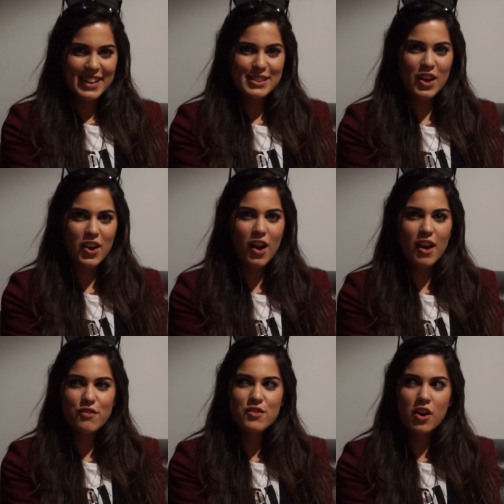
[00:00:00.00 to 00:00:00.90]
So
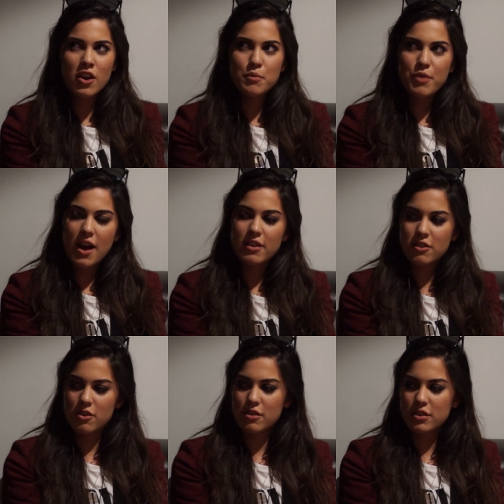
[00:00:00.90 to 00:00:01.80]
I've known
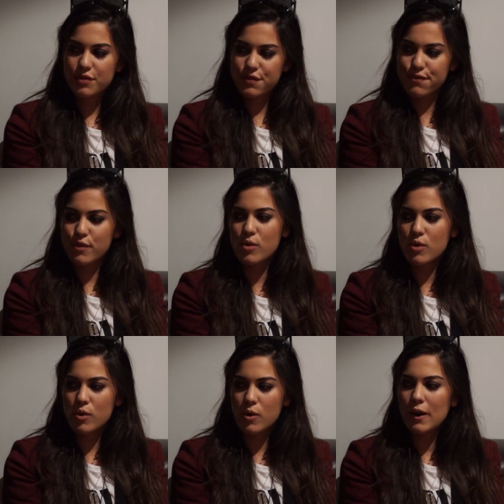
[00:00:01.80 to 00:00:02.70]
Proudlock
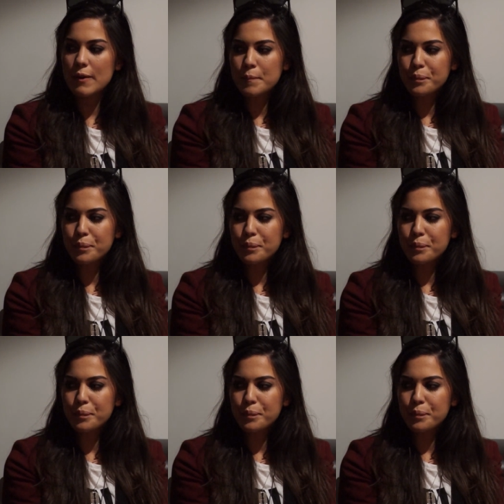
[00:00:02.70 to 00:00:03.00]
for